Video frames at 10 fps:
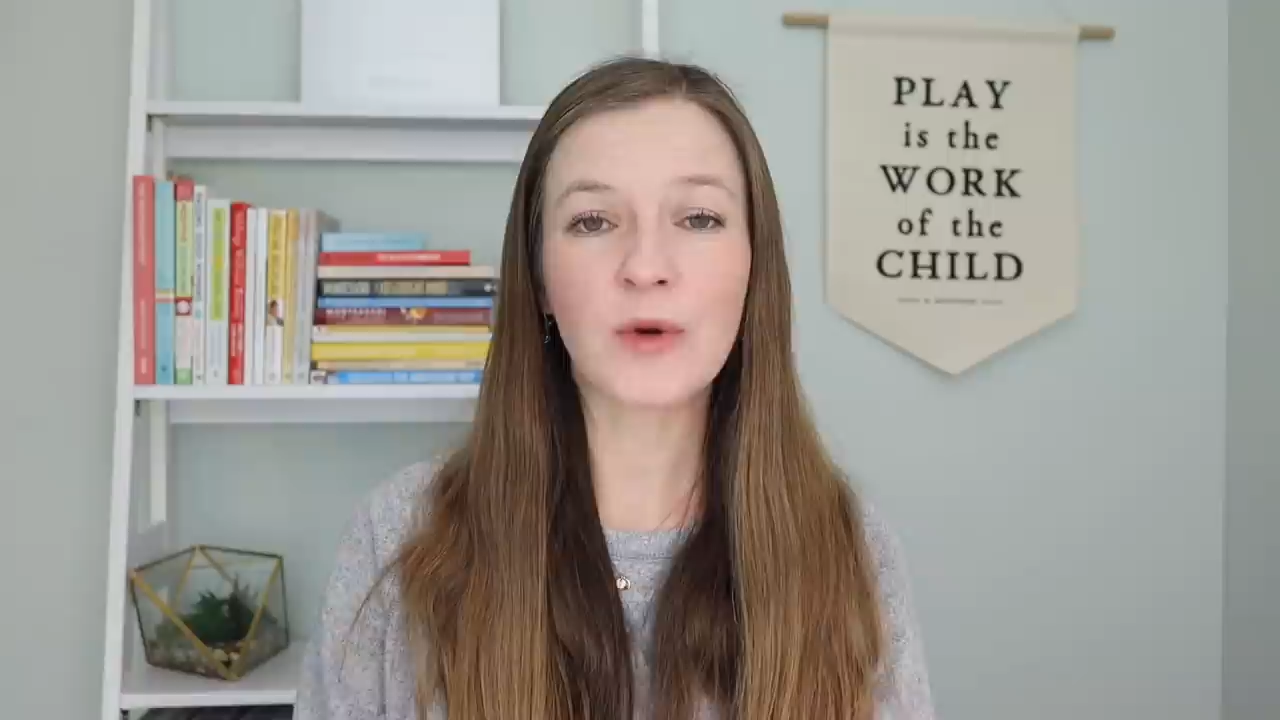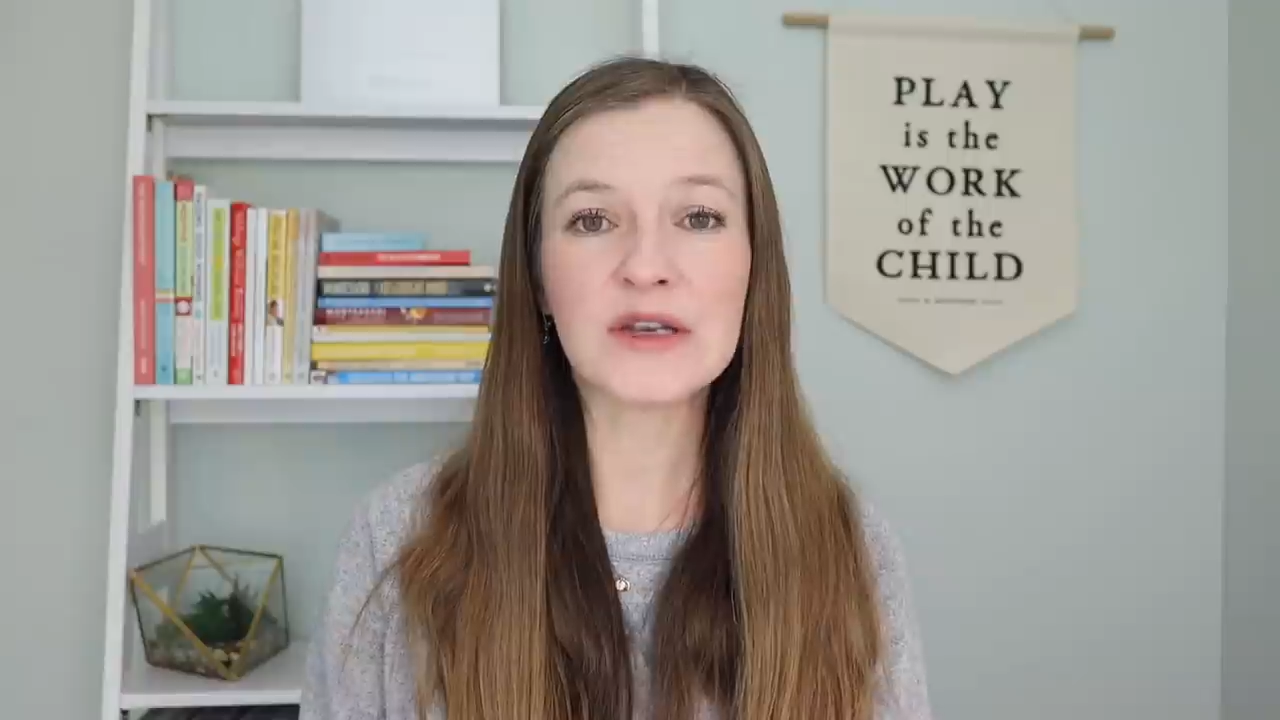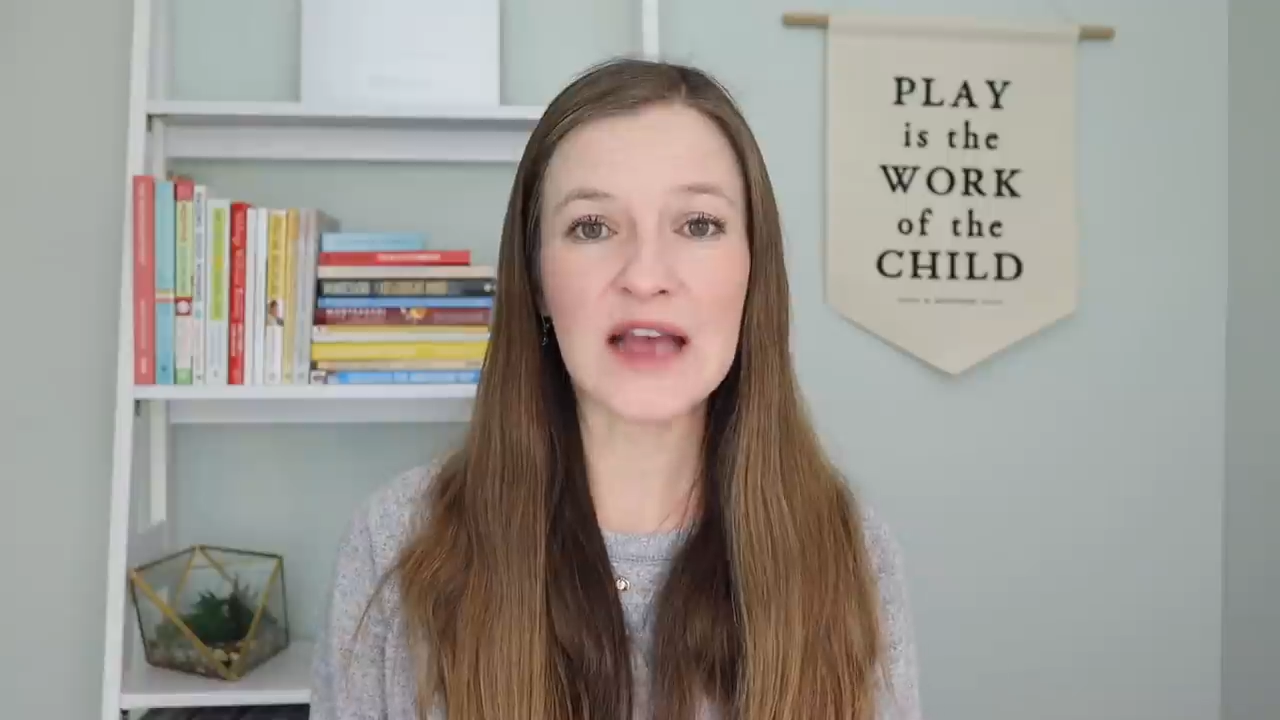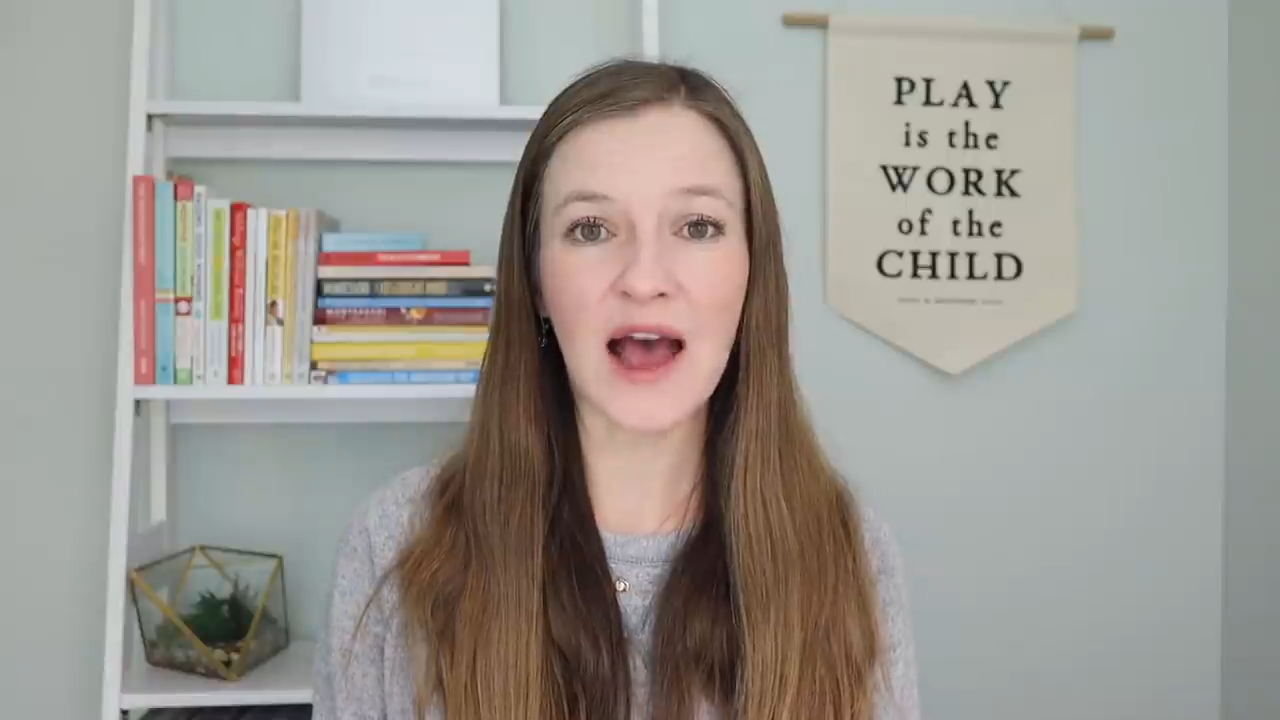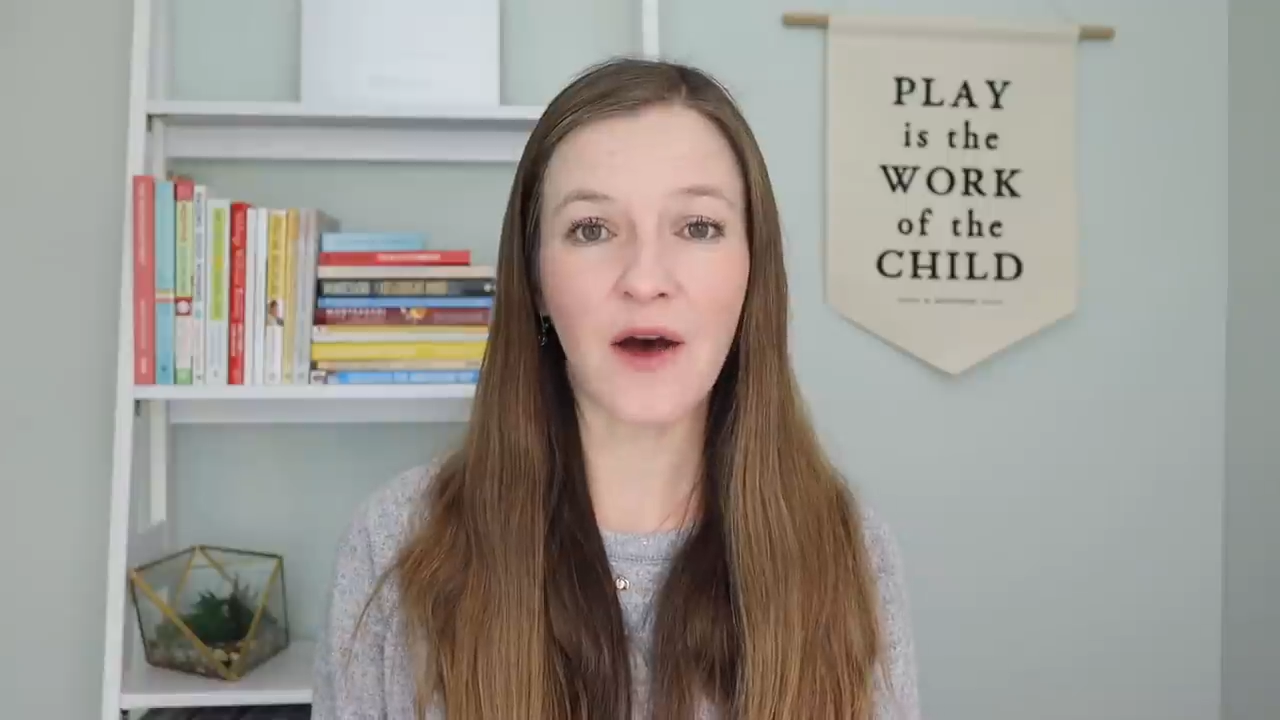
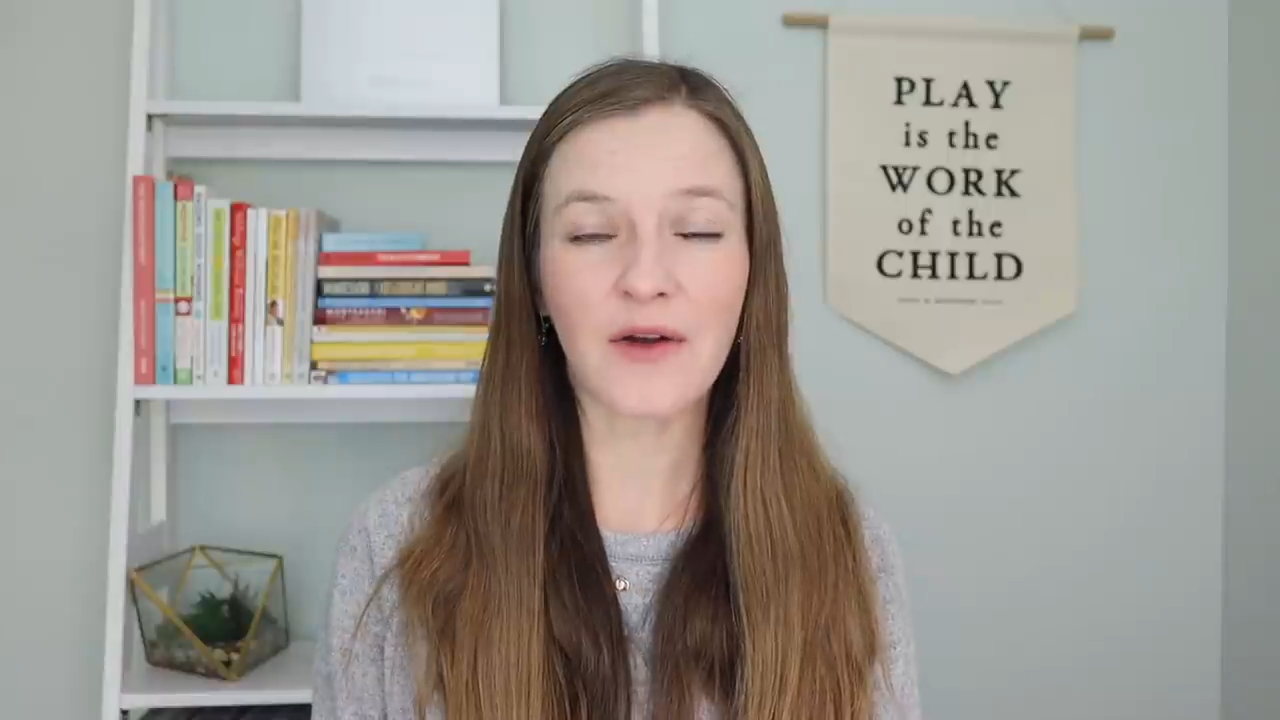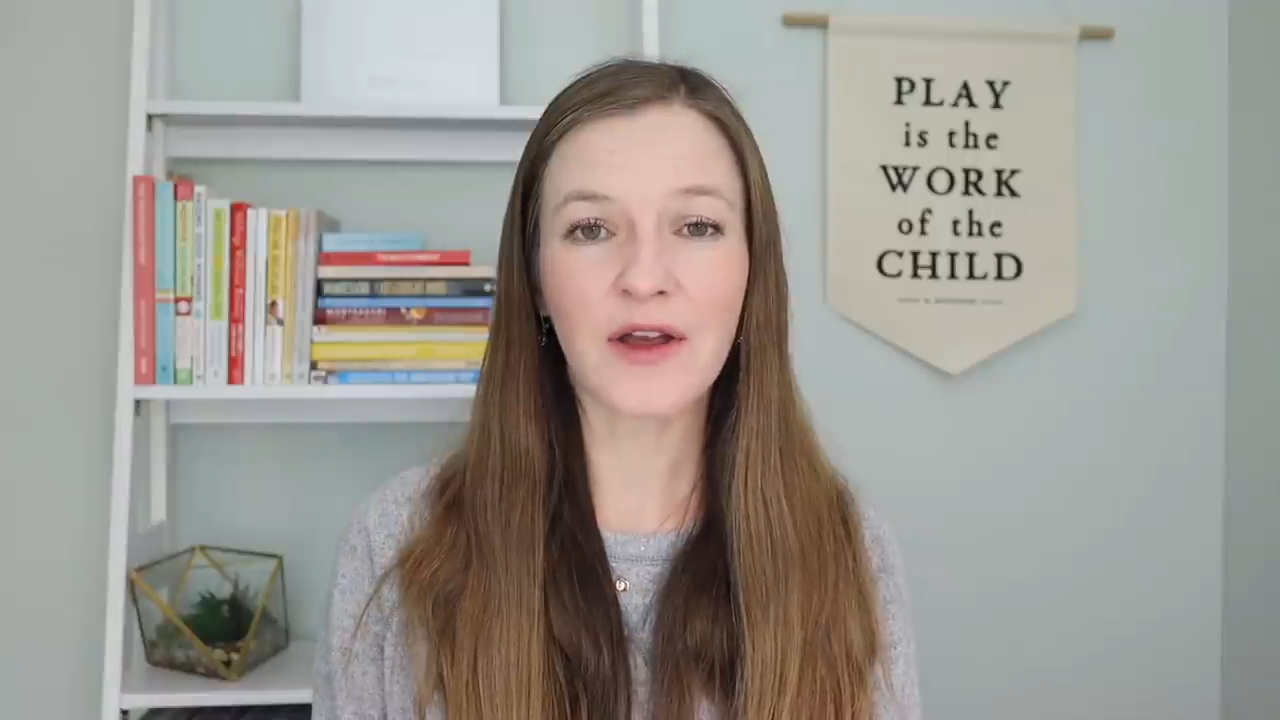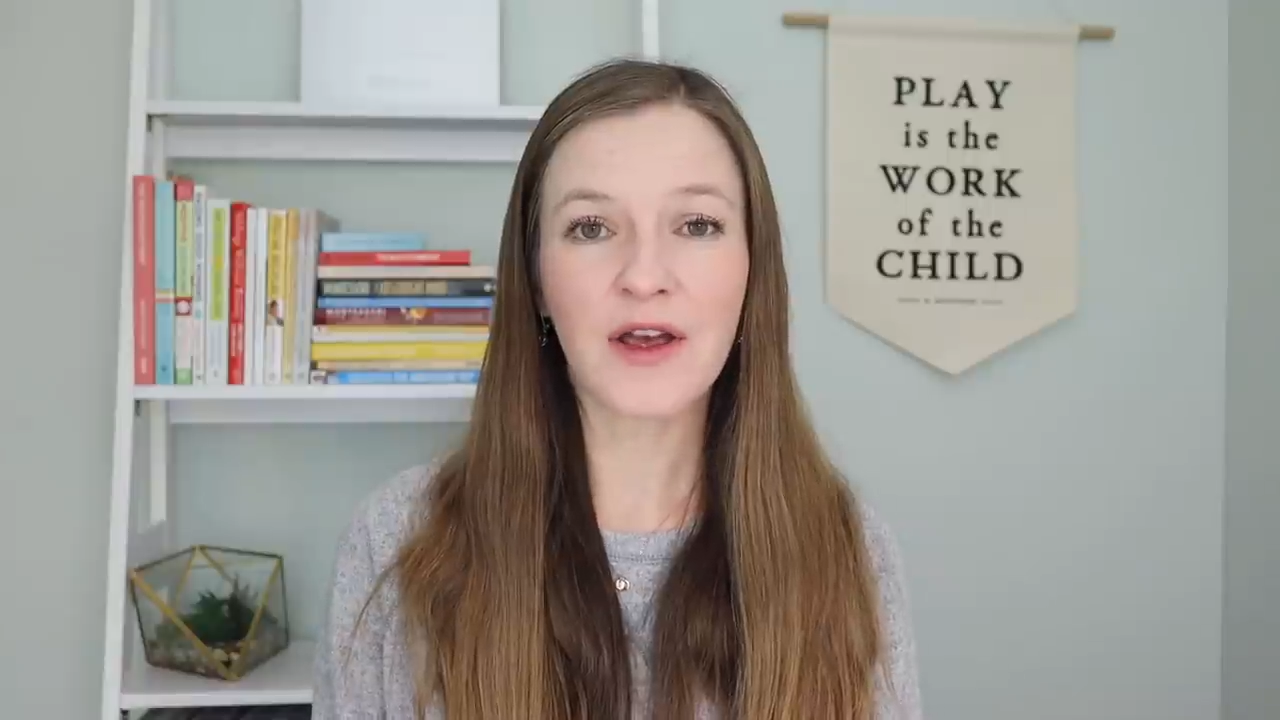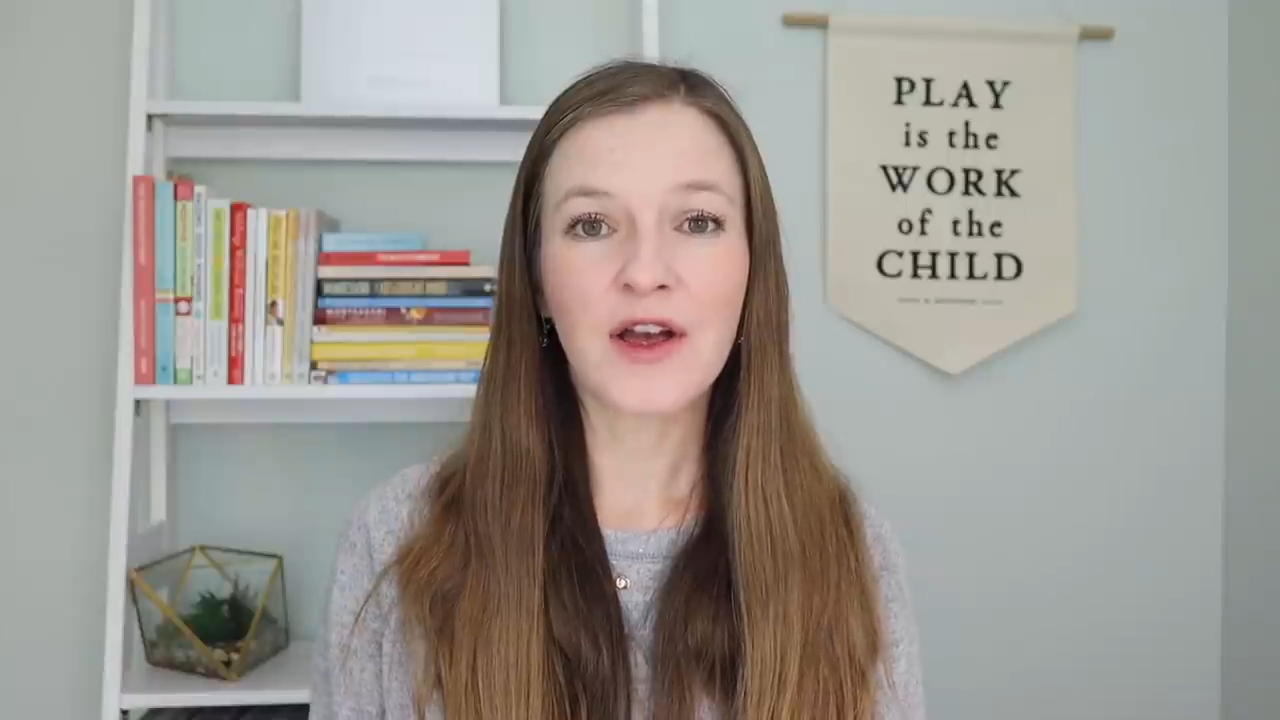down,